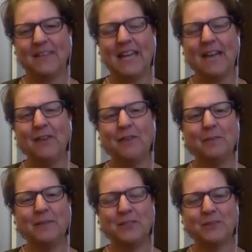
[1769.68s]
Have you ever
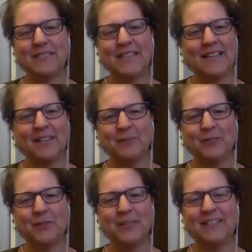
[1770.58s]
been to a silent
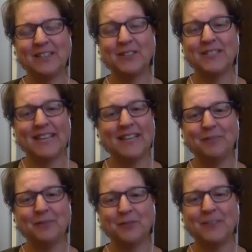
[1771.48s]
retreat? There's silent
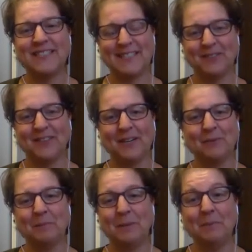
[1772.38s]
retreats out there
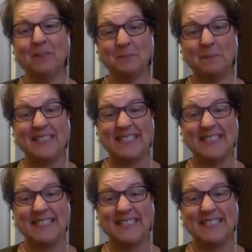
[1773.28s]
where people spend